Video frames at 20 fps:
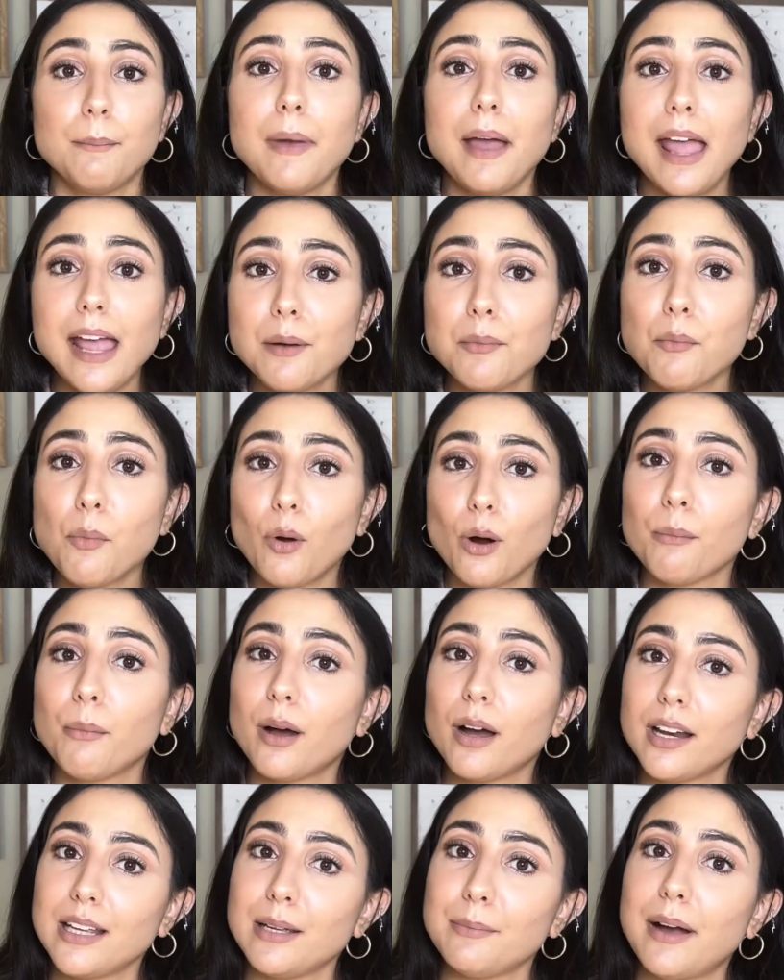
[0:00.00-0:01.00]
Make more
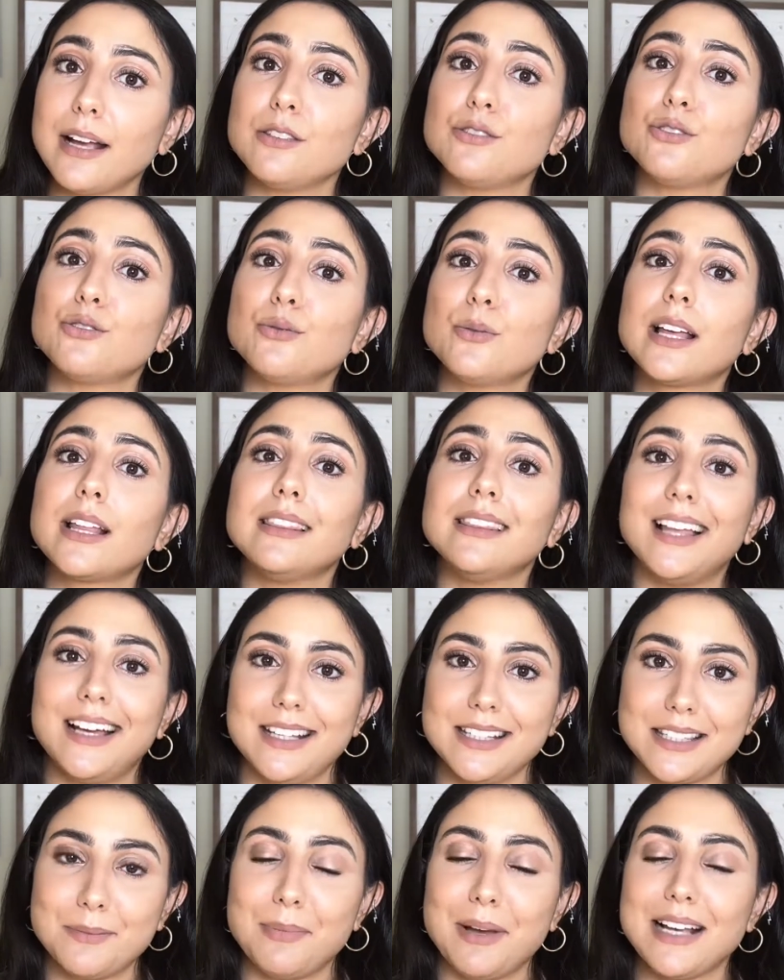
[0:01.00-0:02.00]
money by doing
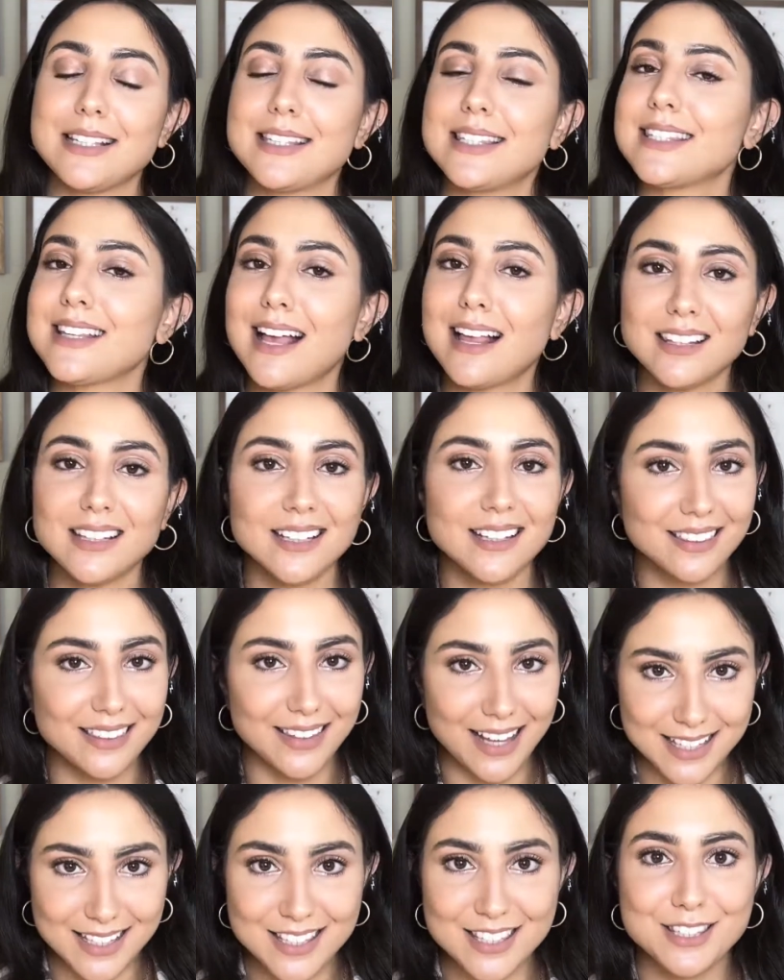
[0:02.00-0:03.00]
less, by selling
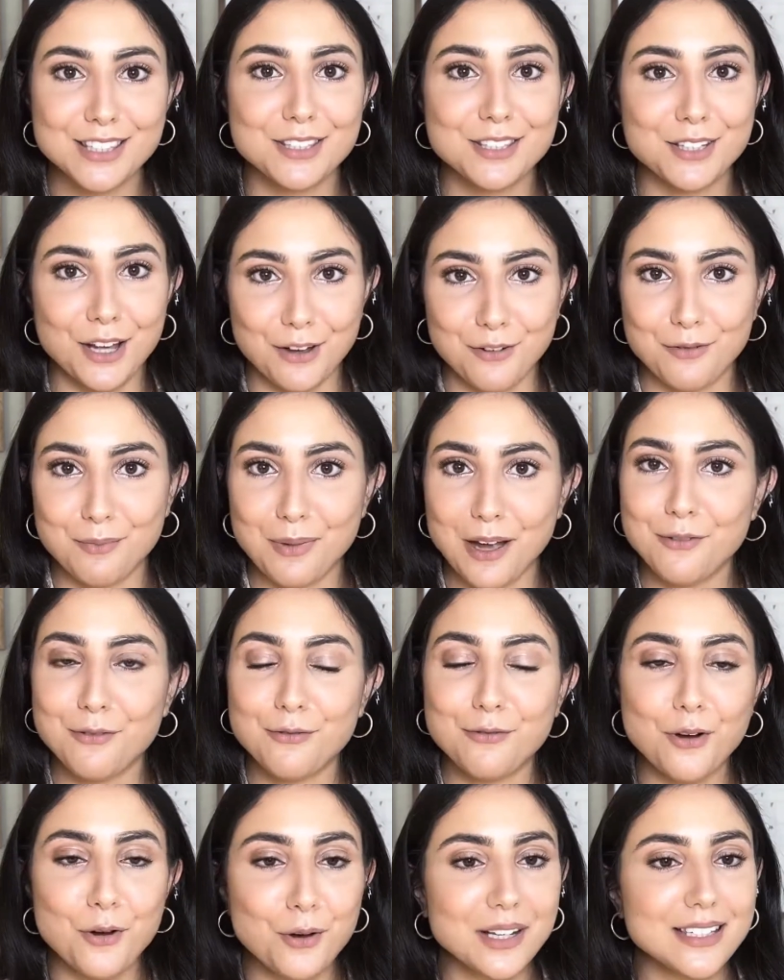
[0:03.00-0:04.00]
less stuff, by
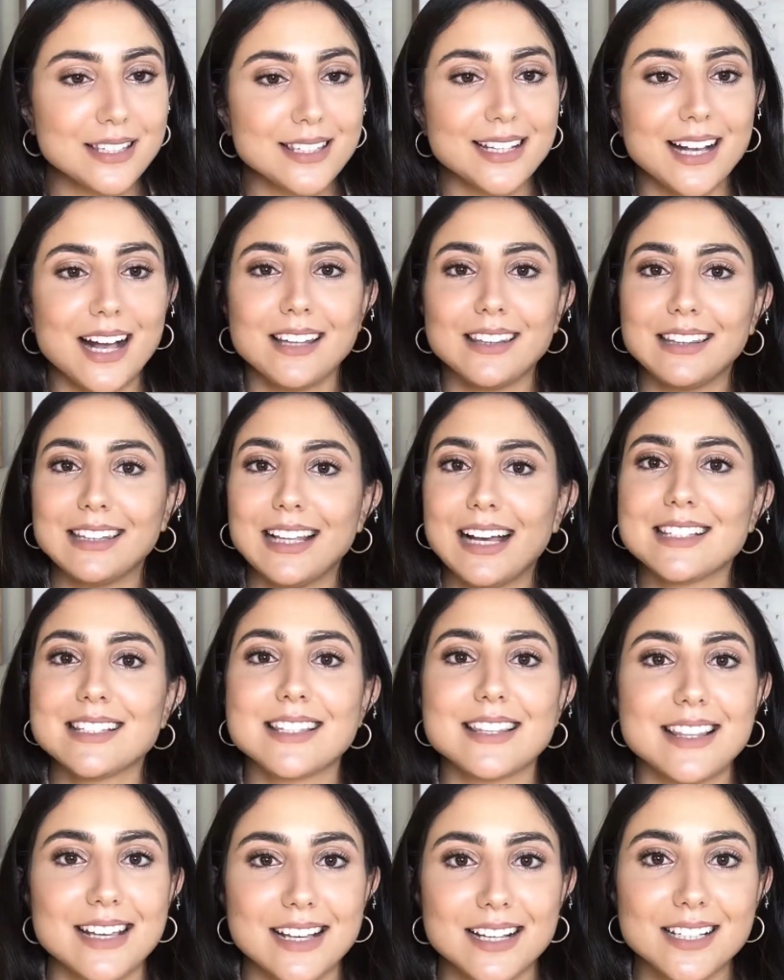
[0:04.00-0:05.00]
focusing on less
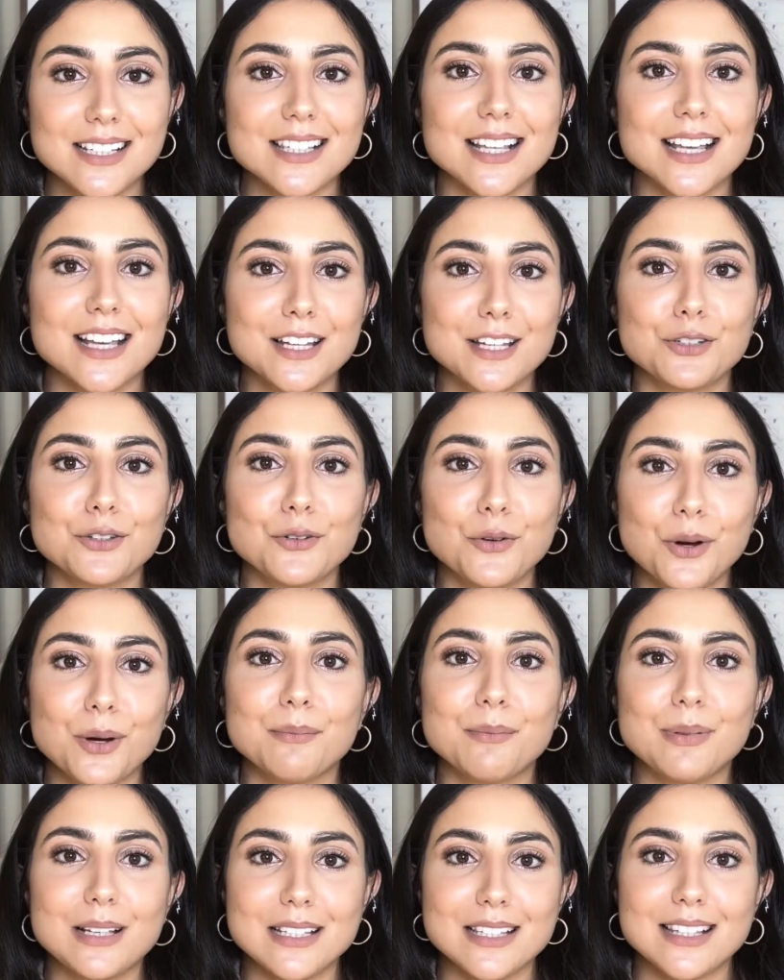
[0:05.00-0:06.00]
things in your
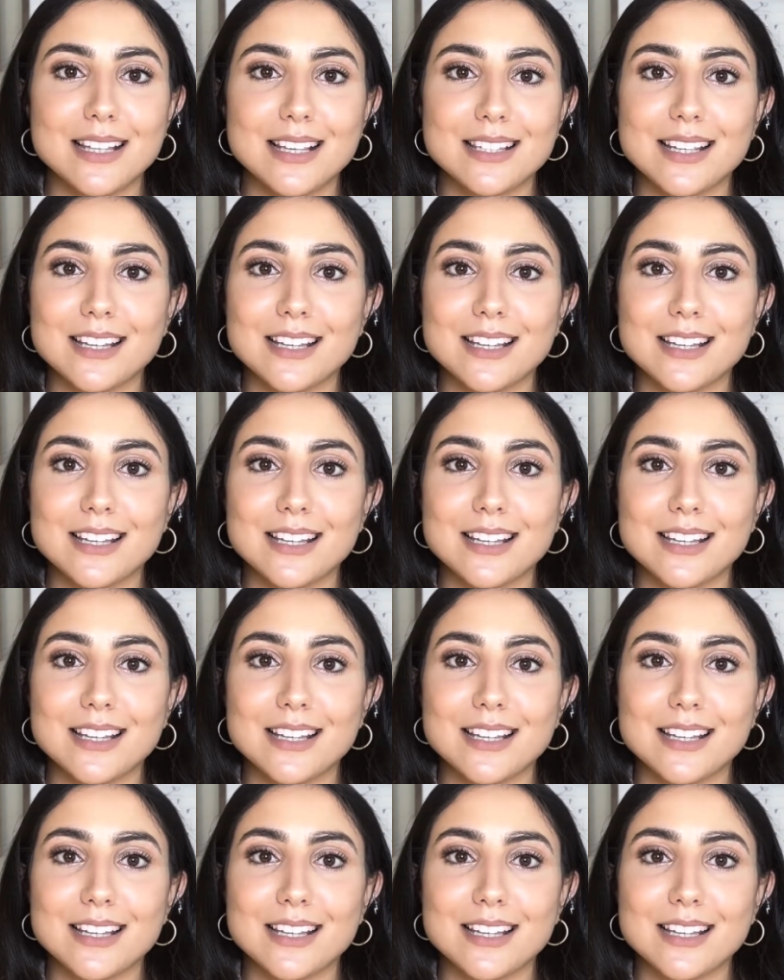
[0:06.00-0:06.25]
business.